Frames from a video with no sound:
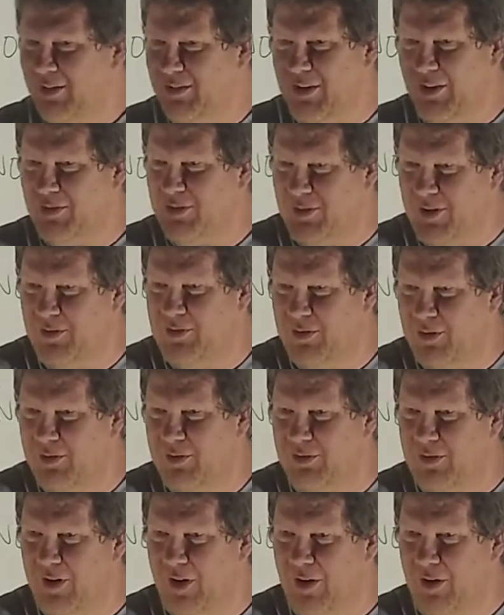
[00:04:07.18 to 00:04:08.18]
Justin
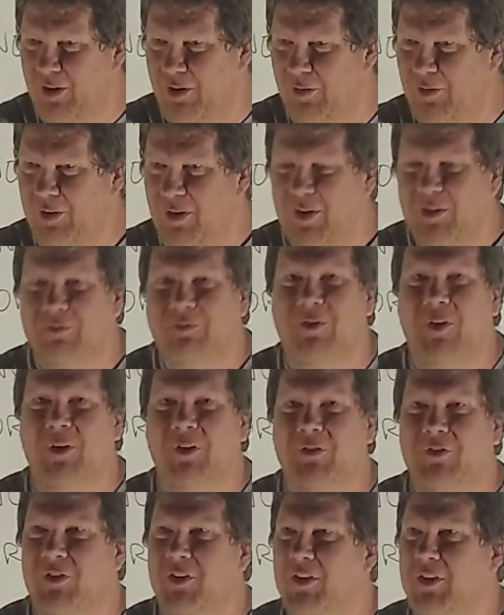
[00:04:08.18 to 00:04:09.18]
Trudeau
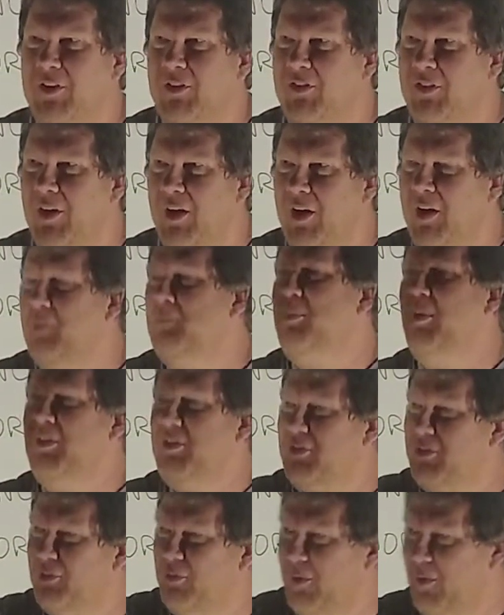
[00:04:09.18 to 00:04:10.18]
versus a
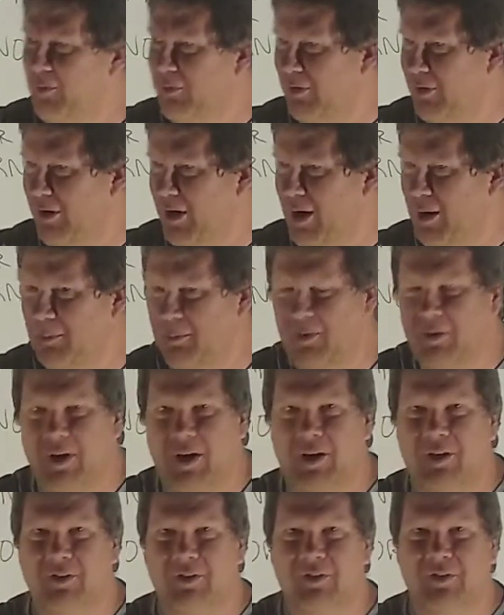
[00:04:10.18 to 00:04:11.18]
bunch of
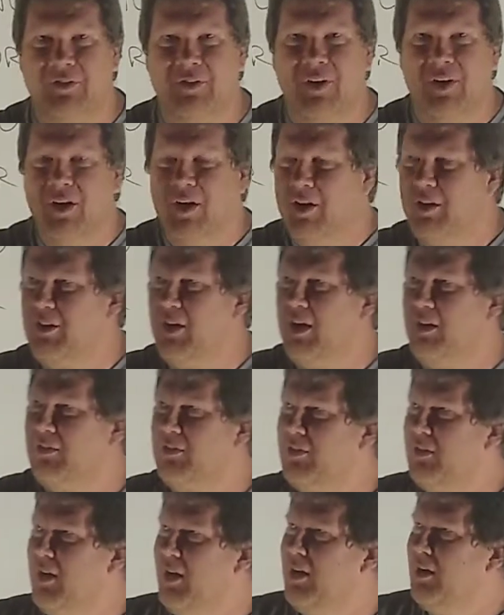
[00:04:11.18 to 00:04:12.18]
owner-operators.
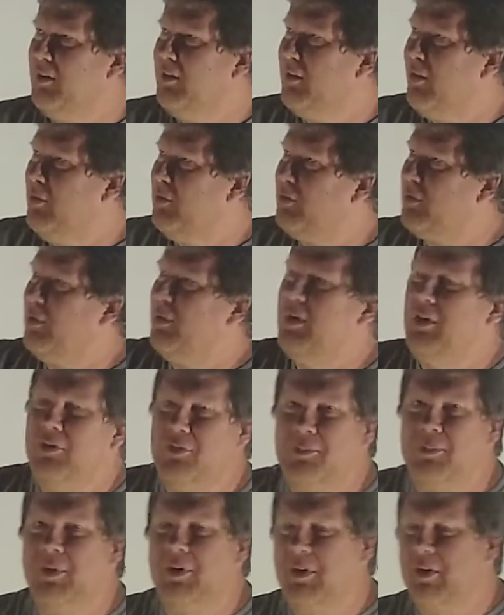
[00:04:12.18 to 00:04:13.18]
Those are
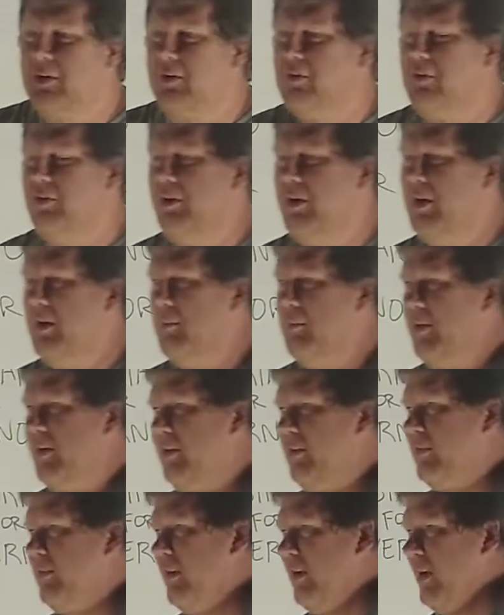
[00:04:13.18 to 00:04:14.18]
his political
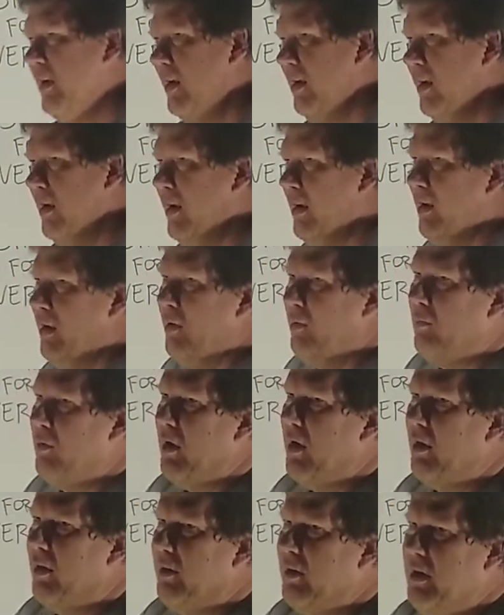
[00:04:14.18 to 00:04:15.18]
enemies.
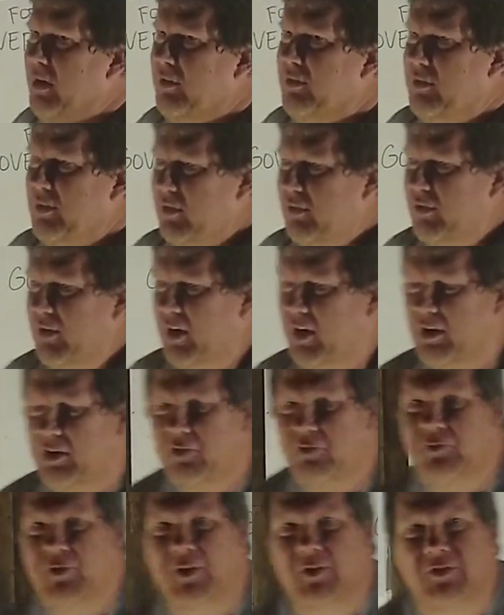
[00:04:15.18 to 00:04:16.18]
Well, he's decided
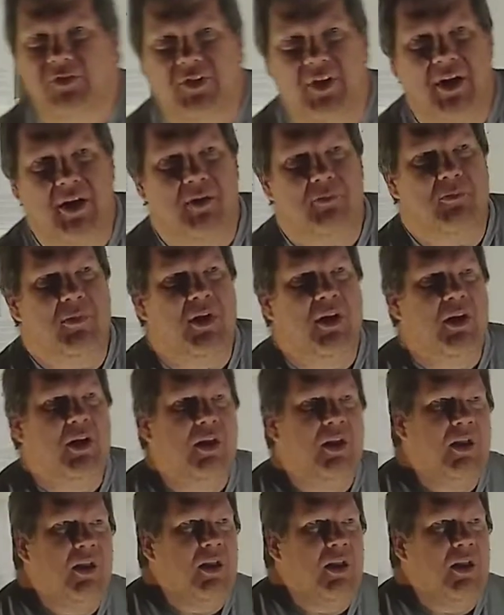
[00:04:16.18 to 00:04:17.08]
to fix them.